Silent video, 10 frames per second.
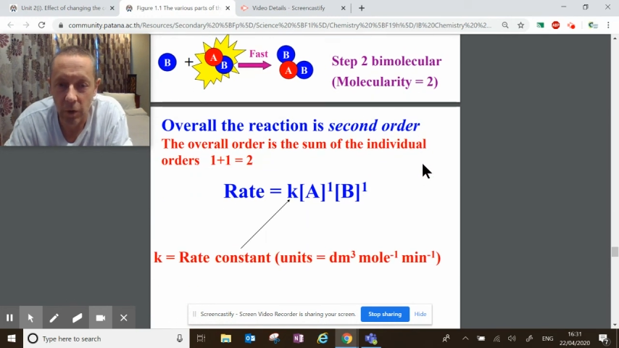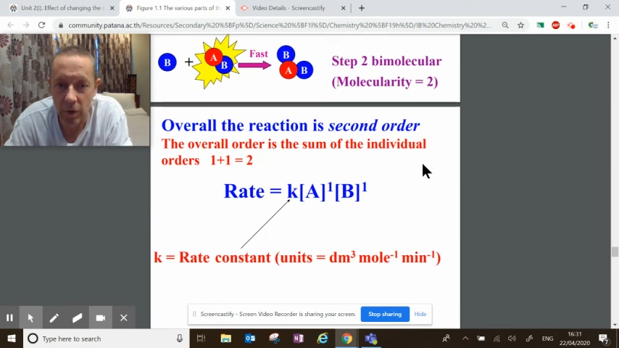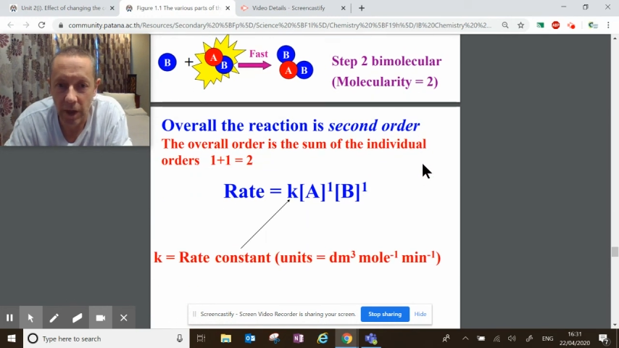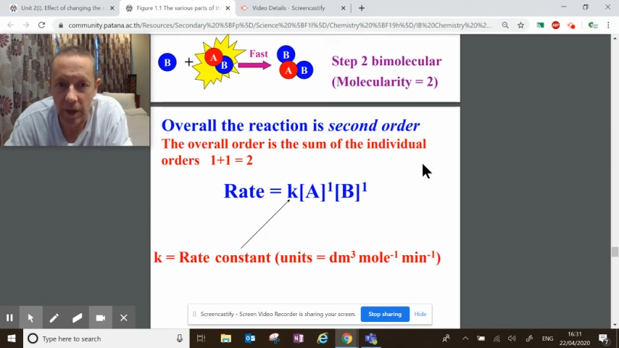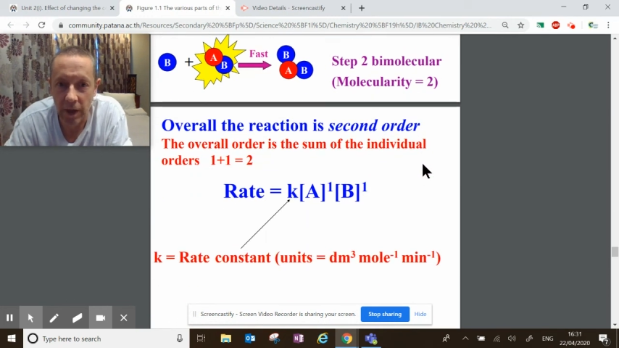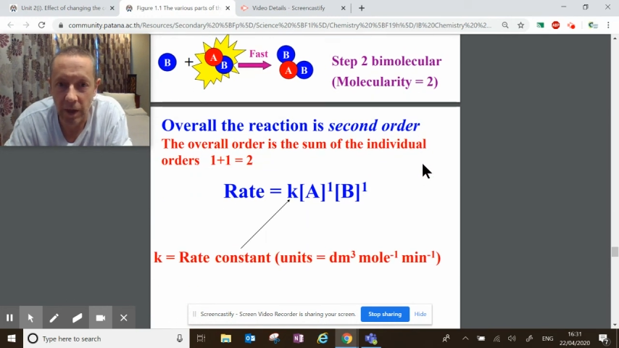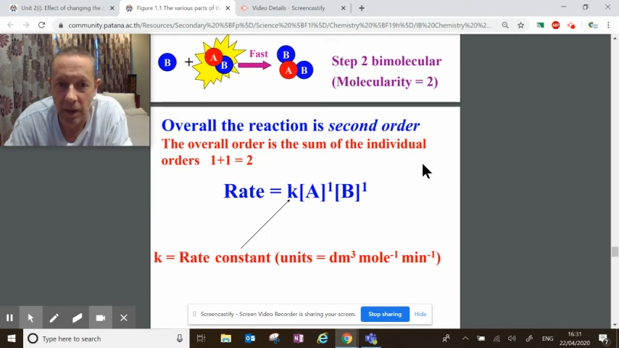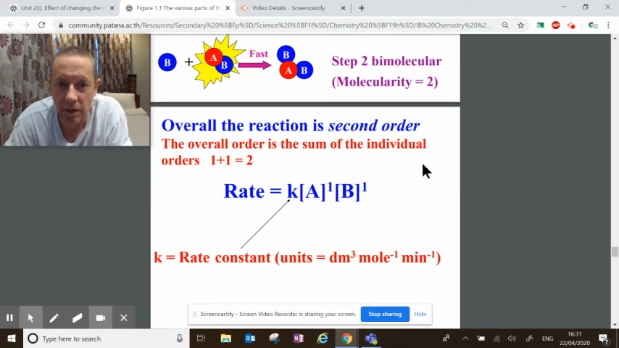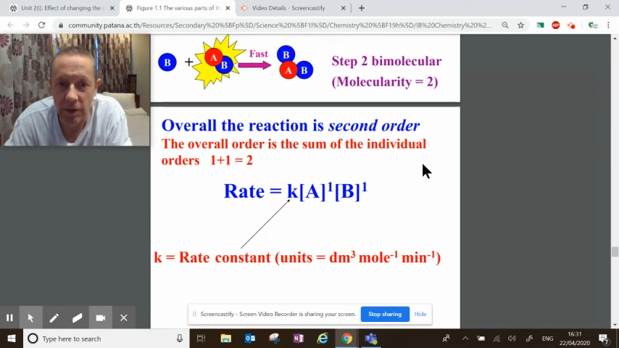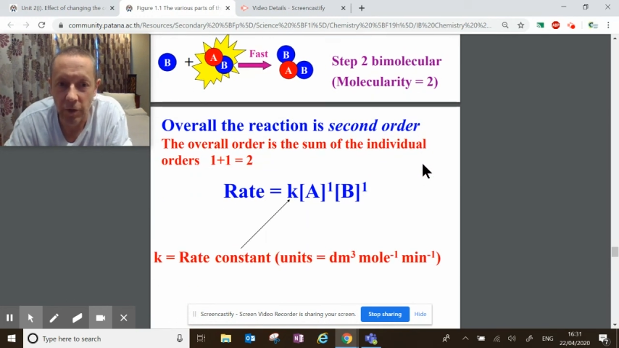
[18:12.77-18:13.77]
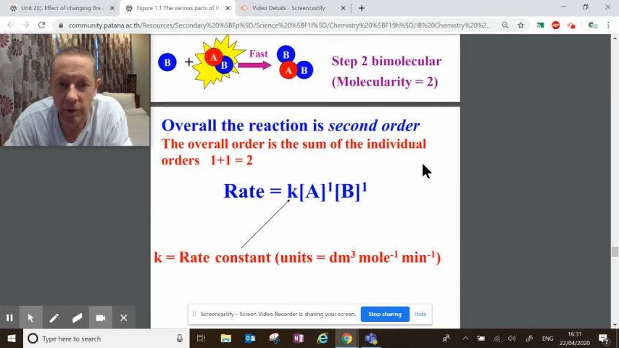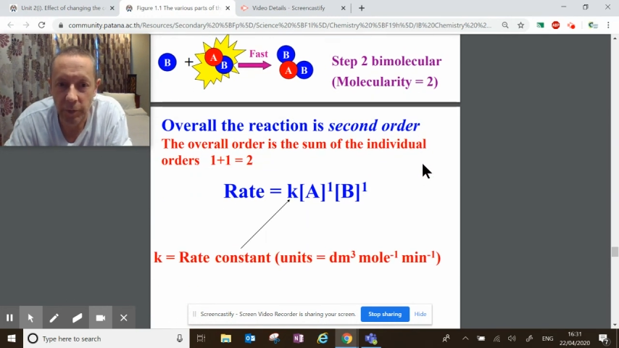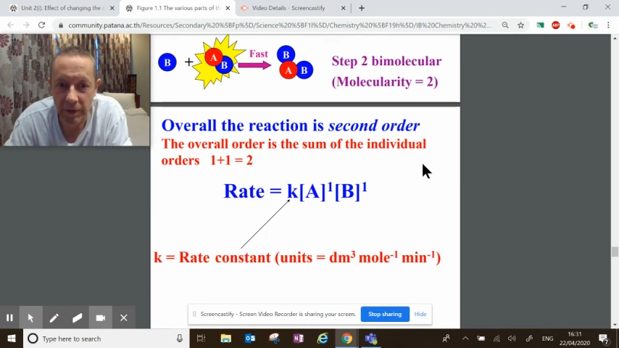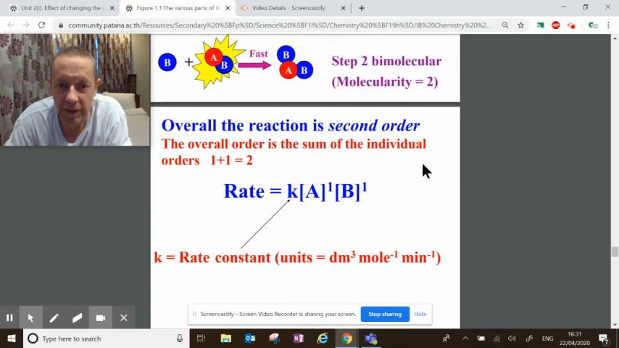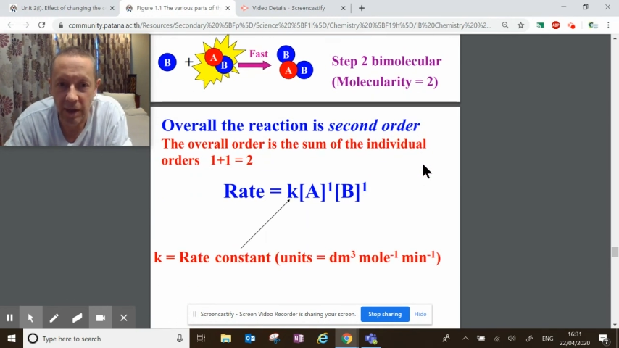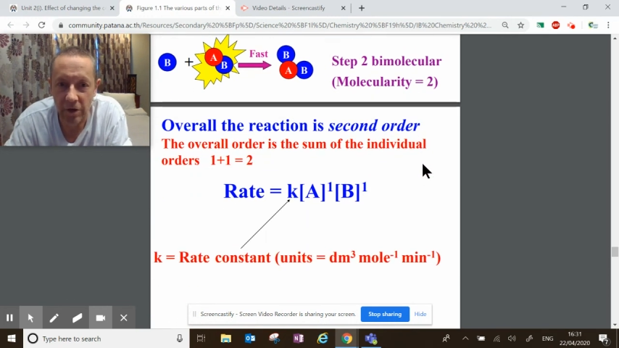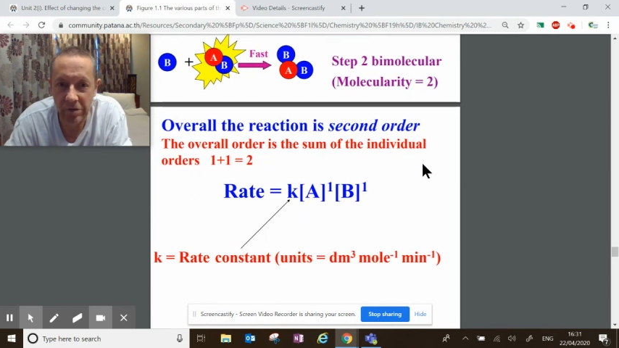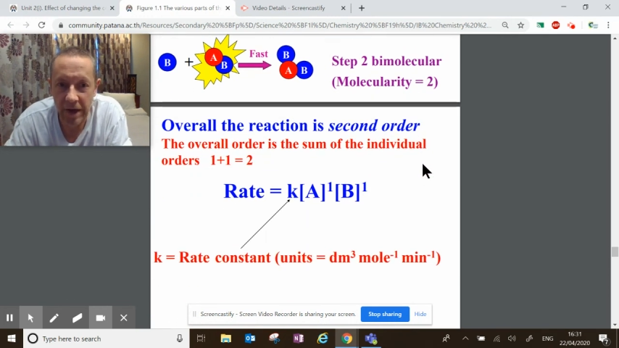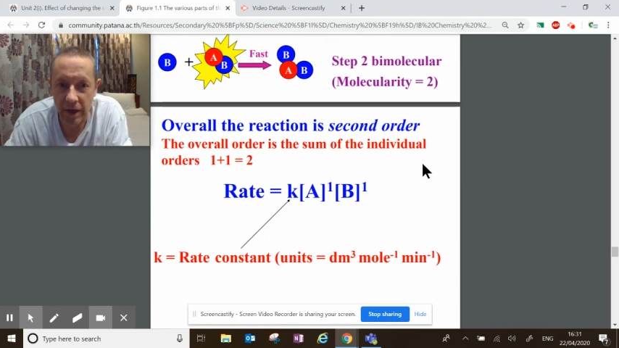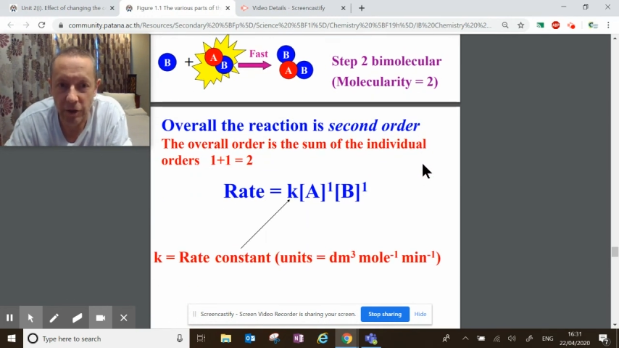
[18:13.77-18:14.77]
Okay, so this particular
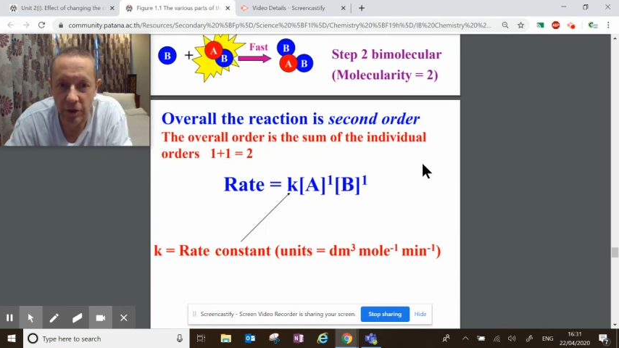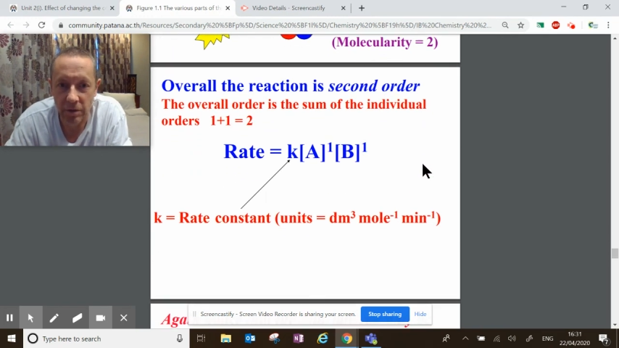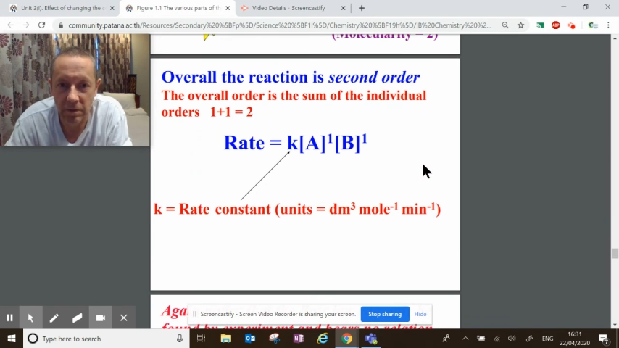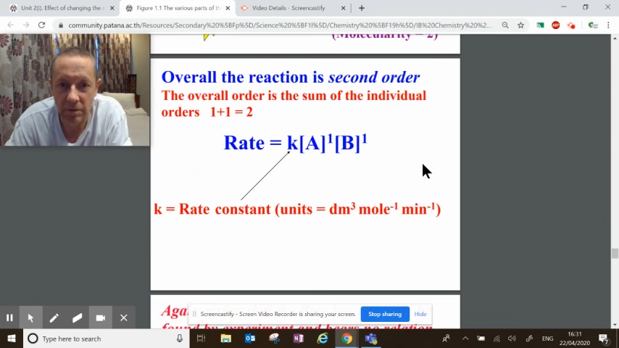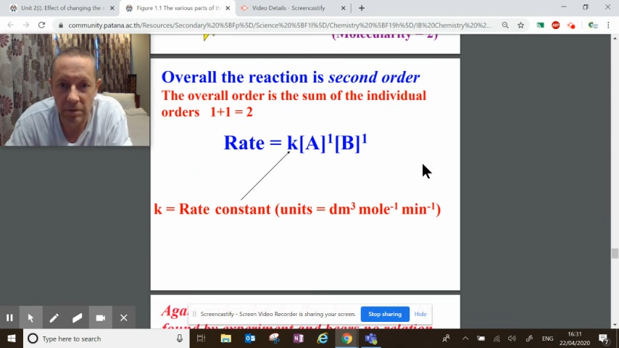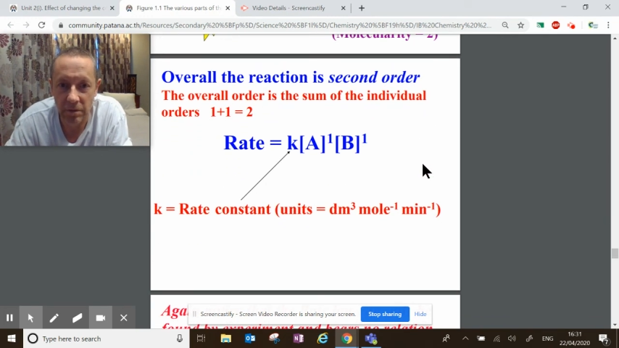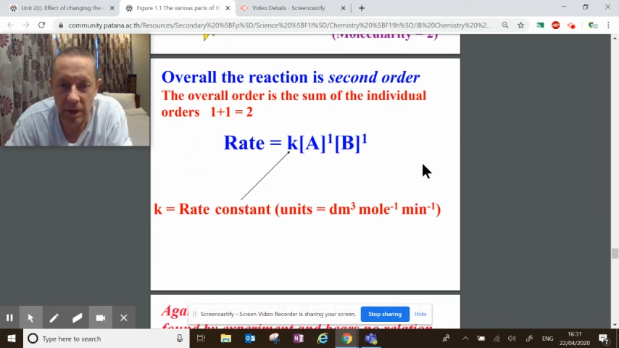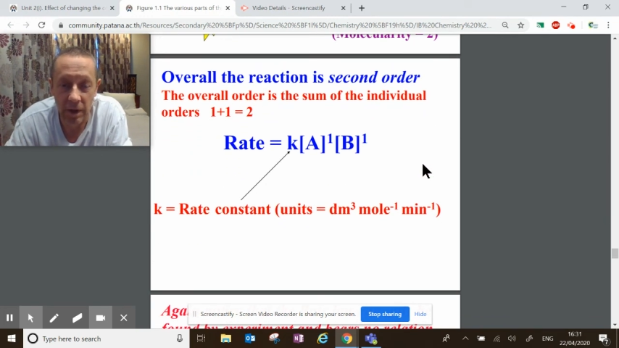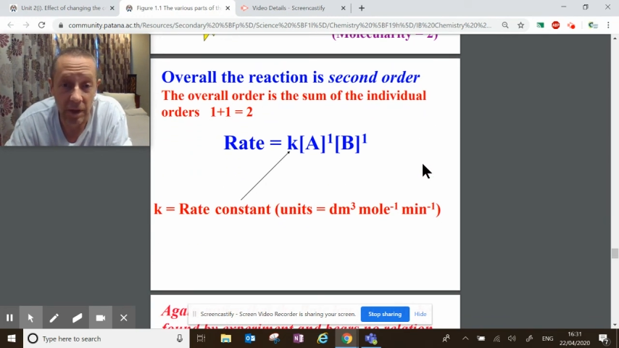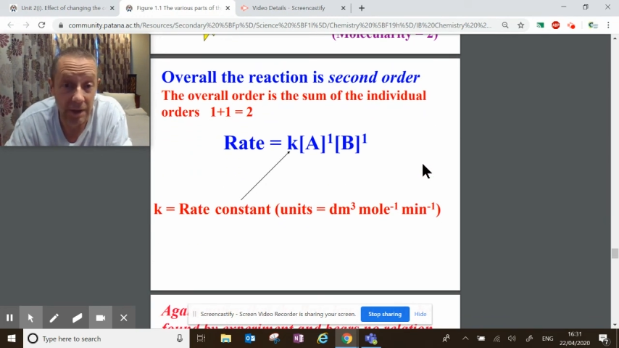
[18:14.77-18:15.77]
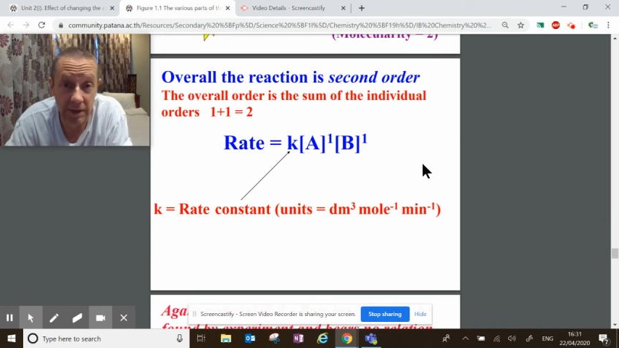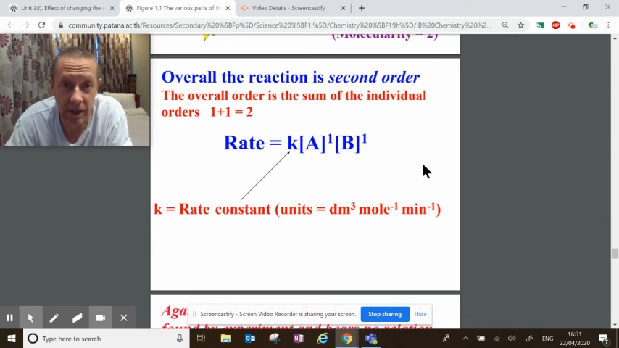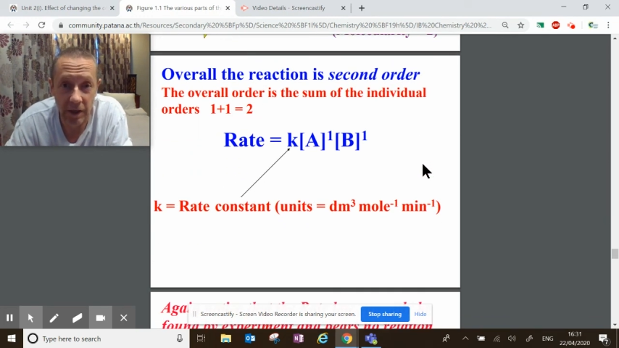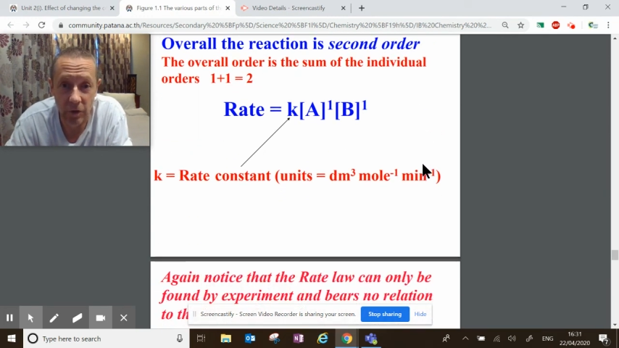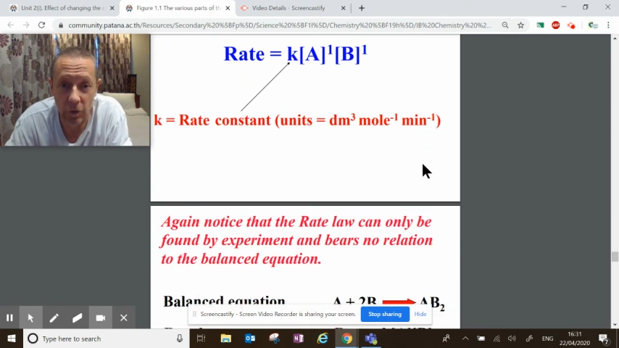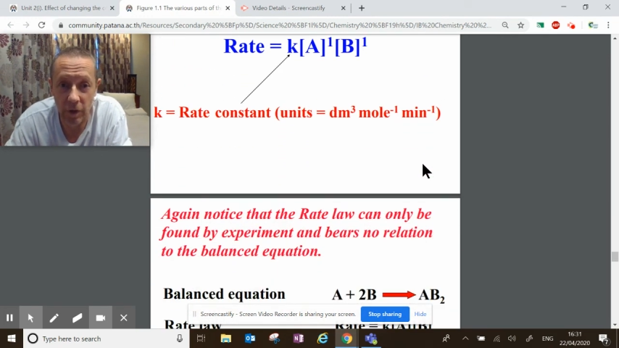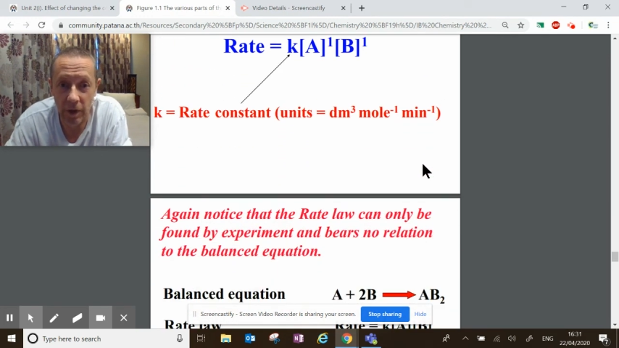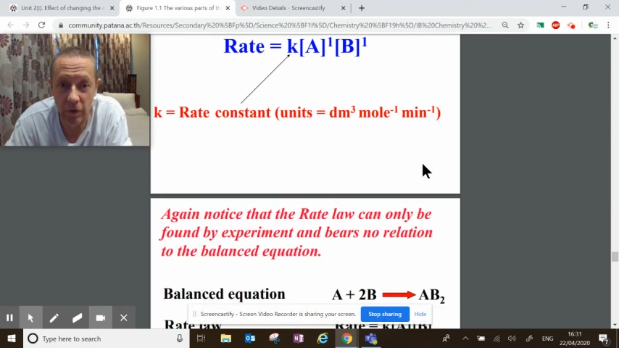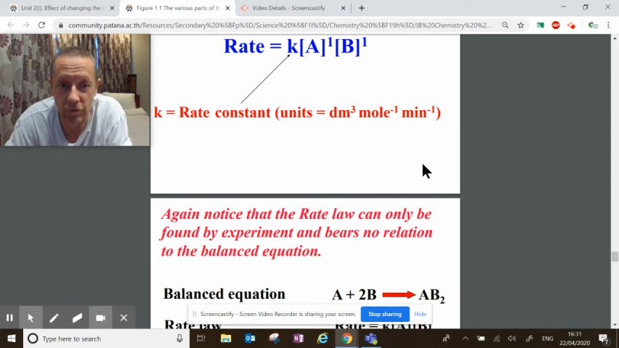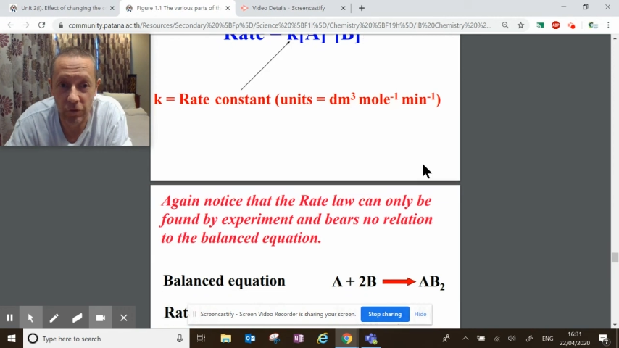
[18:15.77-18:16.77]
reaction is second order
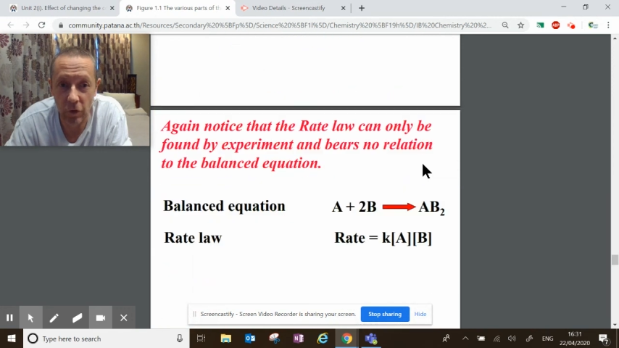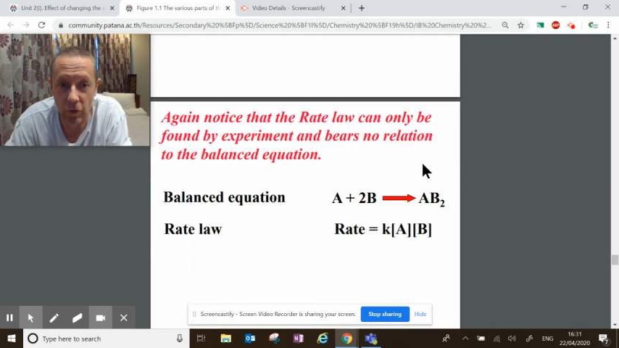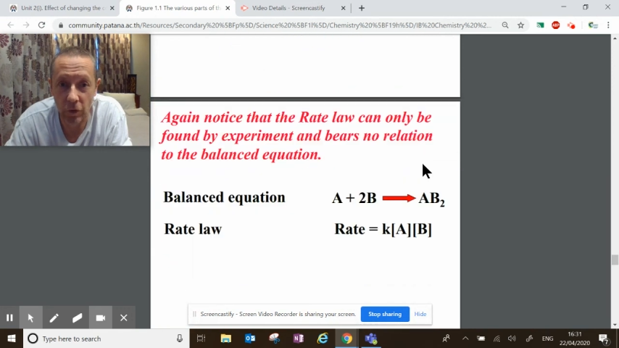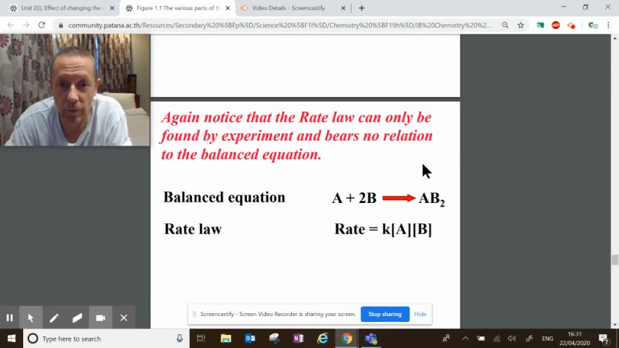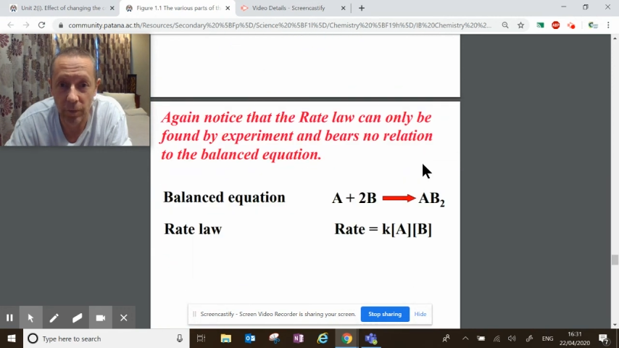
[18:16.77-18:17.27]
overall.